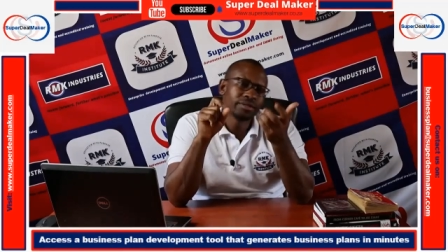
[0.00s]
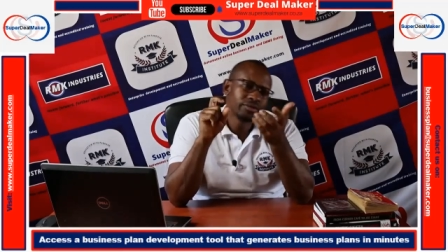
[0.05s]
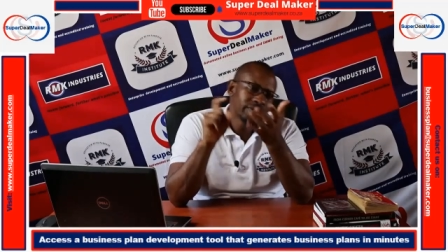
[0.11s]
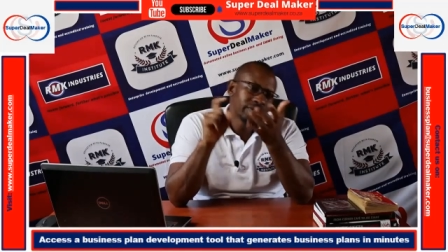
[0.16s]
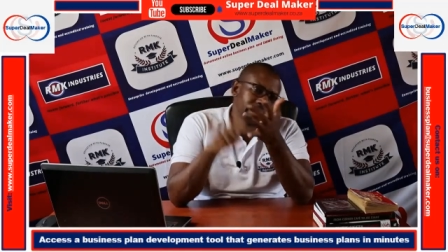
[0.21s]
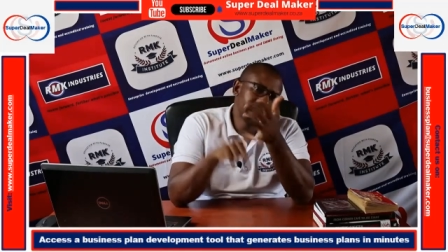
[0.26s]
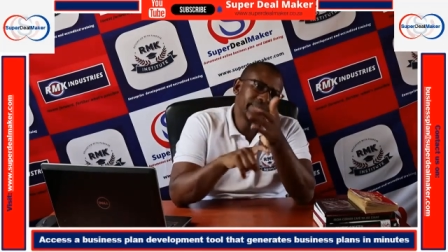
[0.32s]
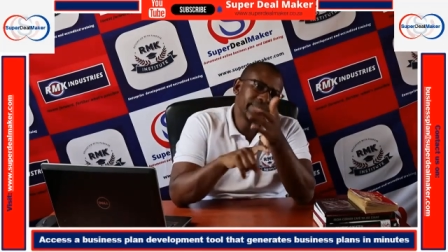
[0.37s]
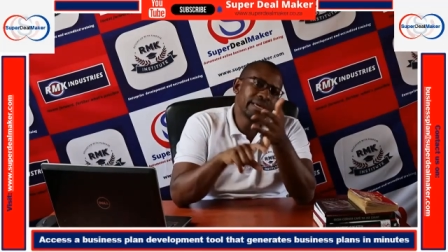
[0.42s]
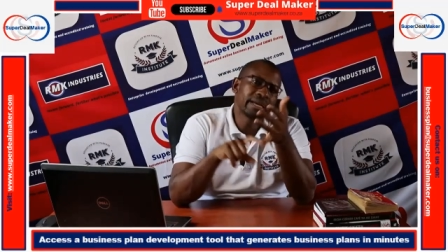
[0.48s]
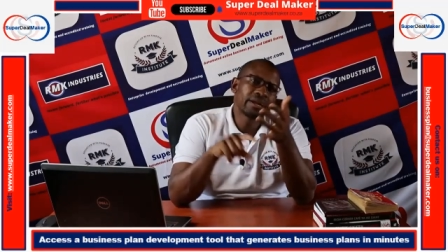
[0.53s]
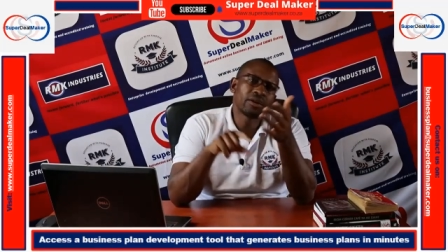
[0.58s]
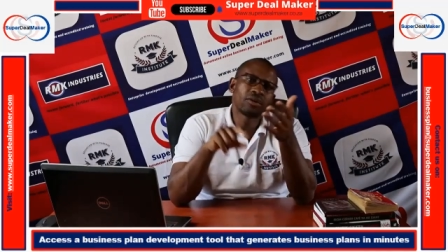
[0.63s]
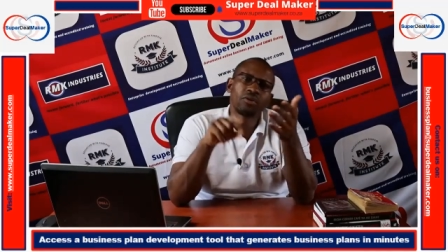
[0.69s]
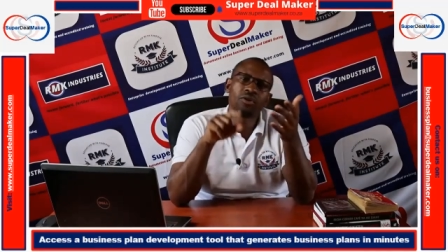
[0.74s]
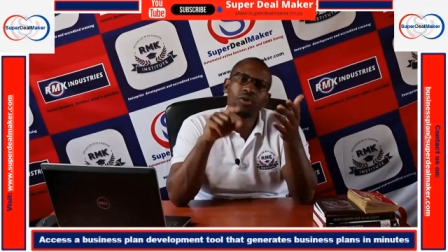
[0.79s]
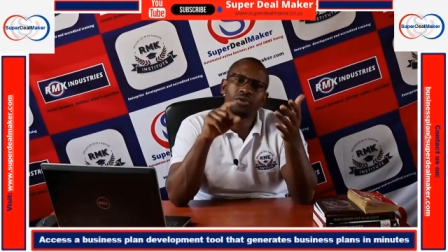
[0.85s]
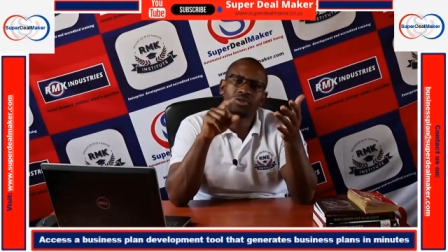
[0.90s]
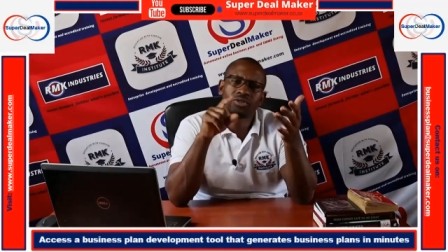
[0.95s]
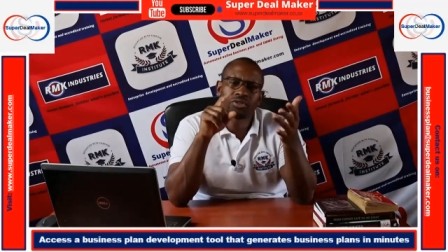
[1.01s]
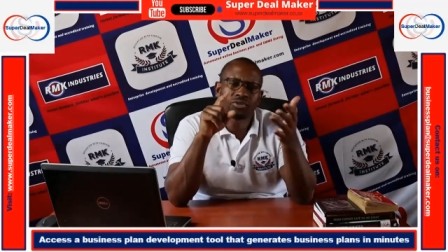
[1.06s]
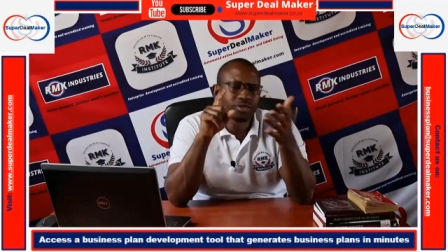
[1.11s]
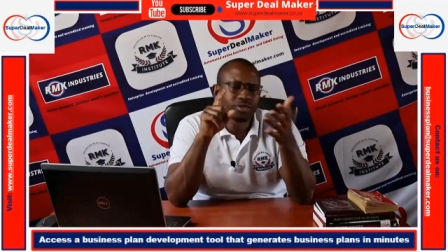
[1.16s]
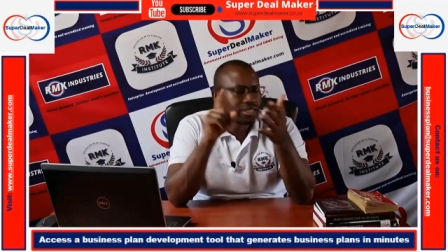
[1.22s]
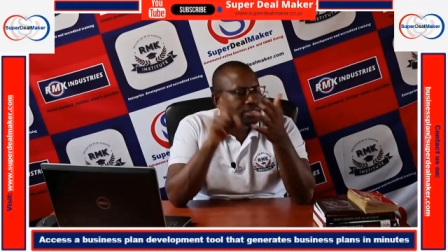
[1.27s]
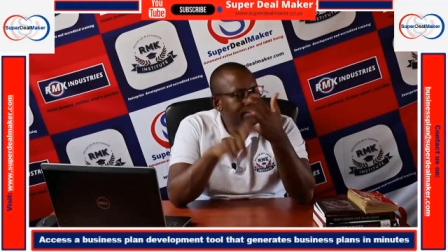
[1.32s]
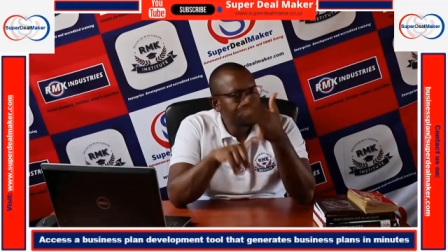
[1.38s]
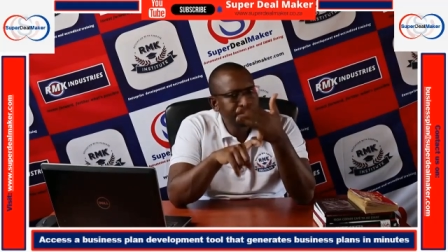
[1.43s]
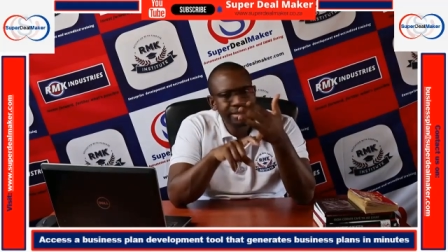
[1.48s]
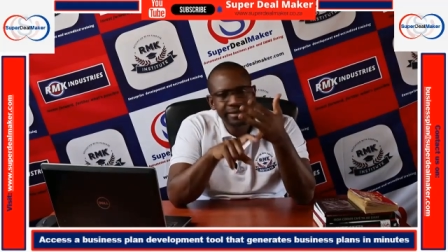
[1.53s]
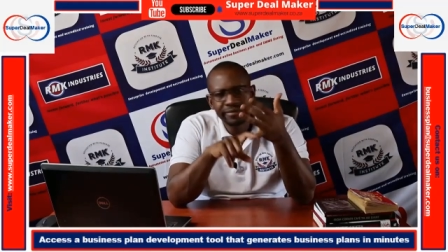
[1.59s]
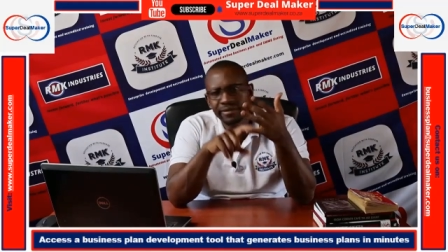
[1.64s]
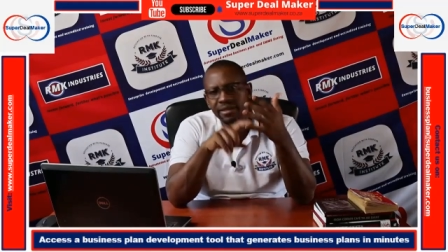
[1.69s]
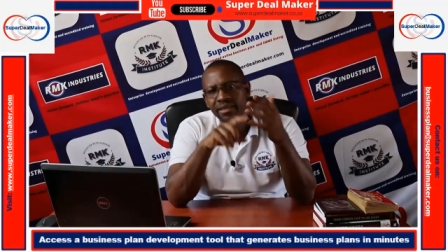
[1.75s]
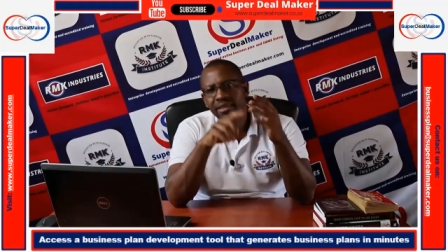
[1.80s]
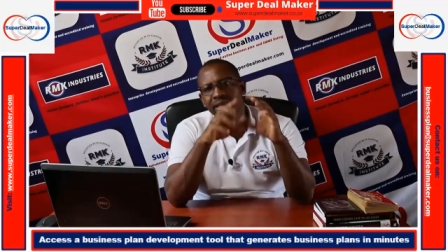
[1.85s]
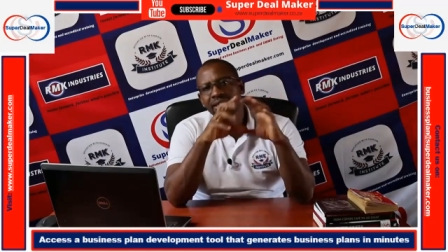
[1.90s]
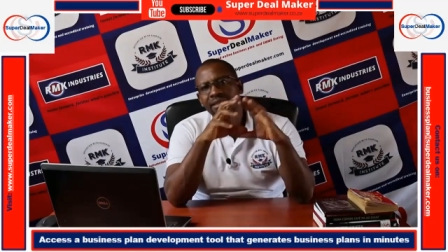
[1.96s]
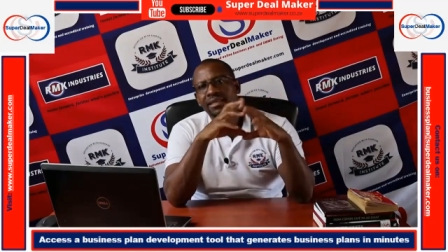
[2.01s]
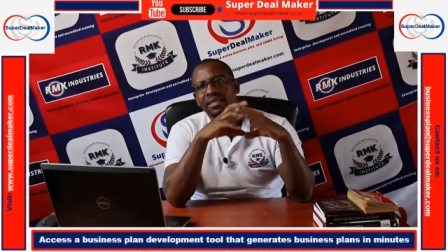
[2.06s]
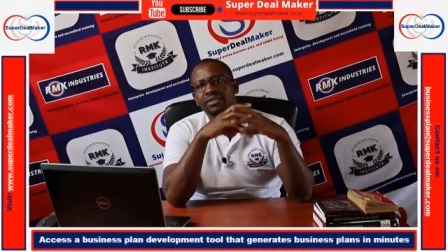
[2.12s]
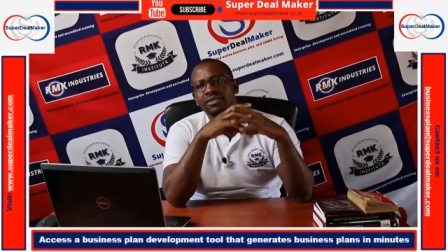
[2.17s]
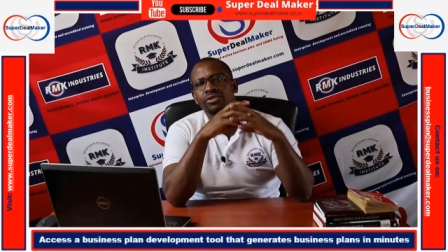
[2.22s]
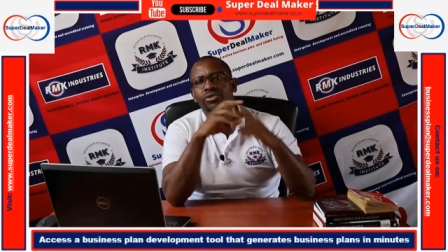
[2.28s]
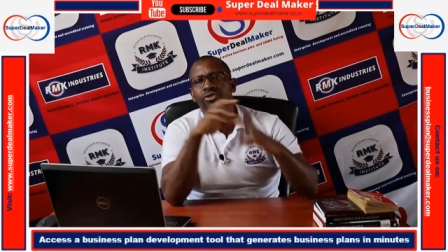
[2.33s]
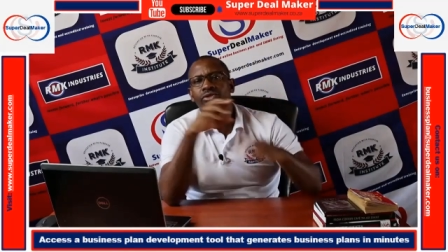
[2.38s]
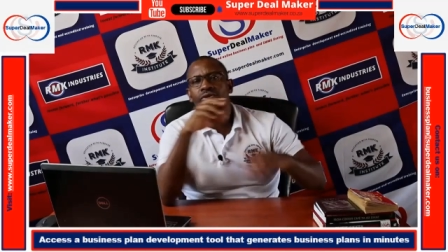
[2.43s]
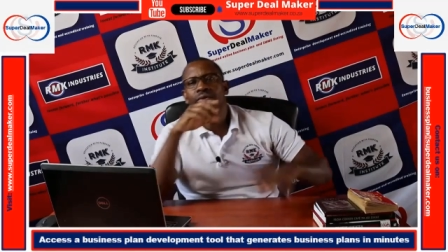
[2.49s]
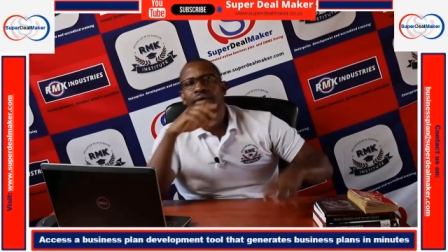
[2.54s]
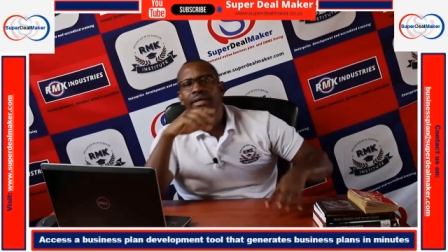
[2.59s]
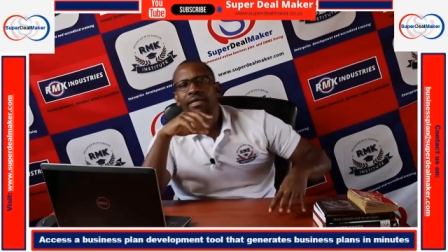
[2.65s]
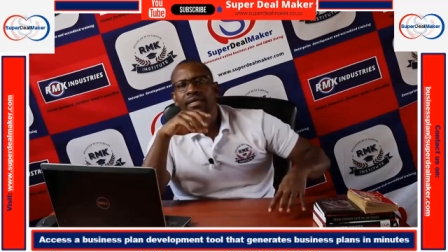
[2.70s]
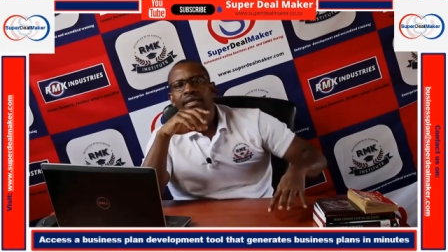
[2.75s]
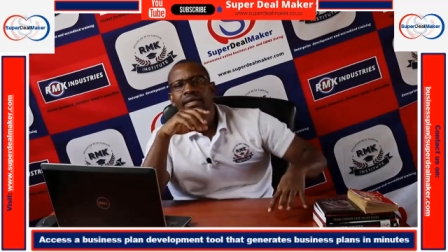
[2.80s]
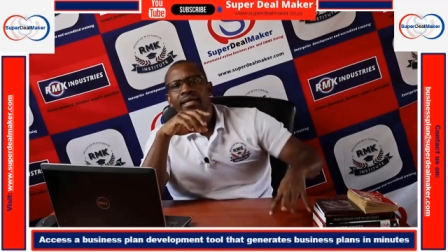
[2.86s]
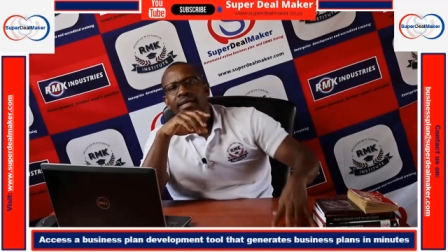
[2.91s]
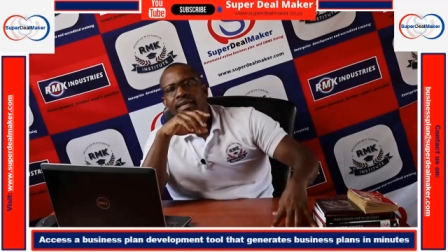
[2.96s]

you keep the records, you keep everything that you're doing